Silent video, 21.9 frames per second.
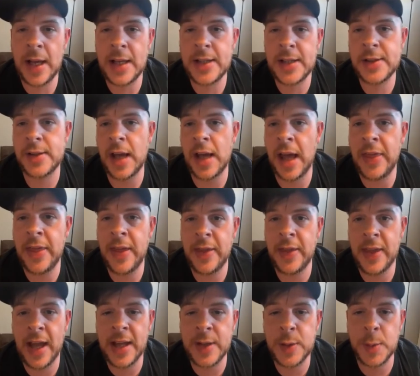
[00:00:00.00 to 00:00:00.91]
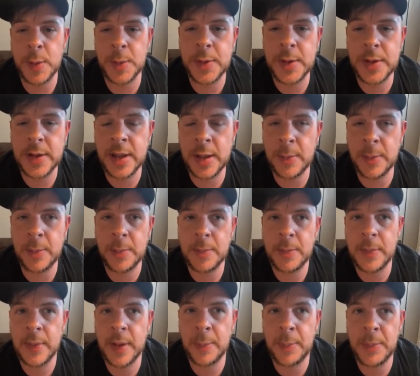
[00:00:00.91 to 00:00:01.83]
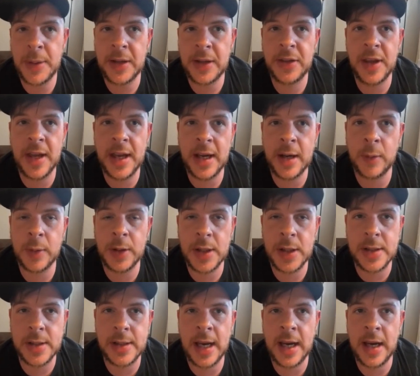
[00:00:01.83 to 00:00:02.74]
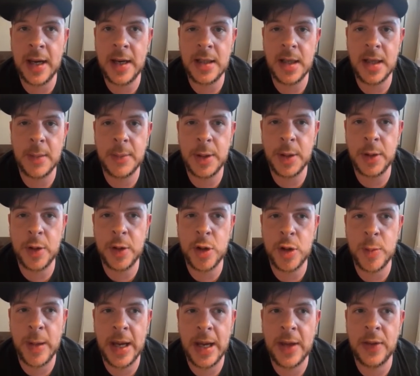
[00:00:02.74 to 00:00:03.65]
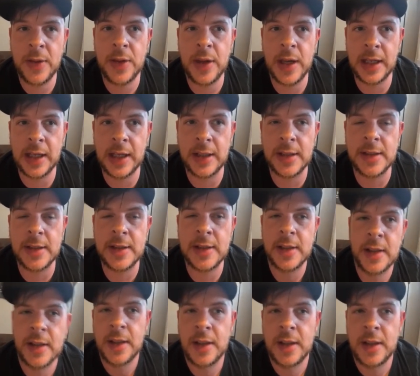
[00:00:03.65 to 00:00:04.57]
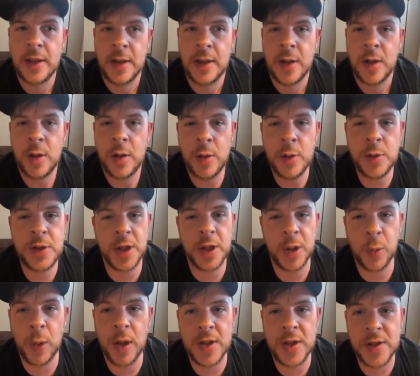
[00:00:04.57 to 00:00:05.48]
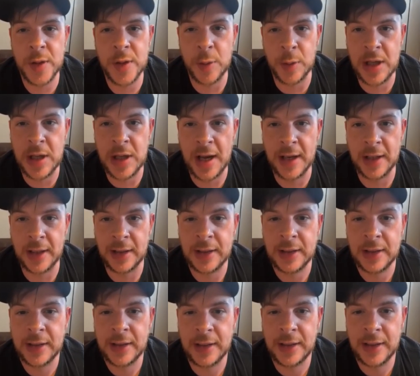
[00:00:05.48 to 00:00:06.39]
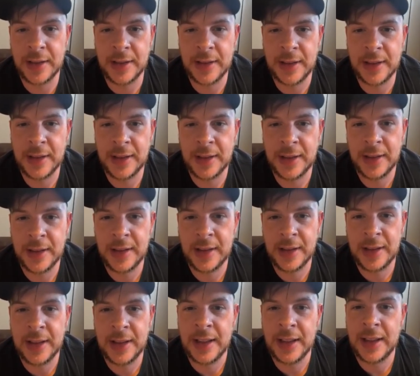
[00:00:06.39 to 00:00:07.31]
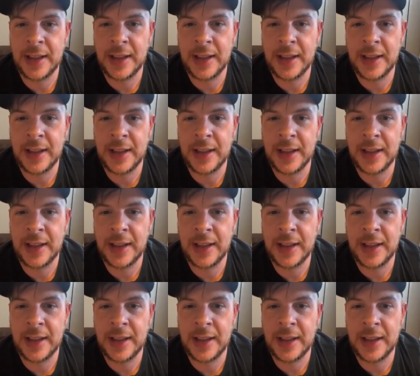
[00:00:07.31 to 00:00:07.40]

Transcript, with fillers: That's I think that's what's the the big thing with this AEW New Japan thing is who's going to wrestle Okada? Mm.